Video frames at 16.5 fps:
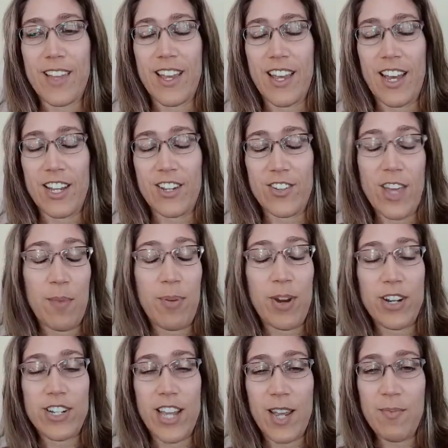I do that
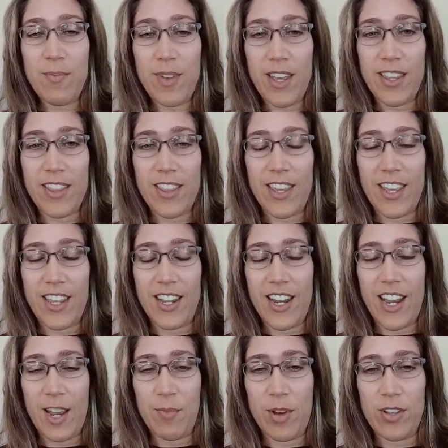part time, and then
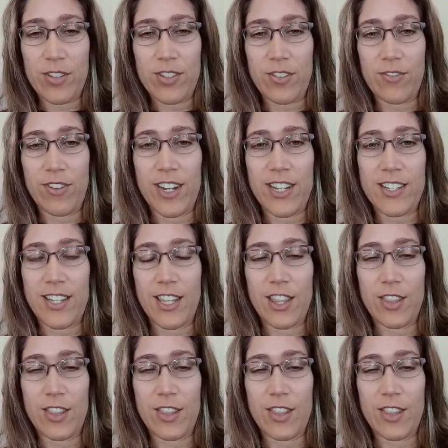I'm also raising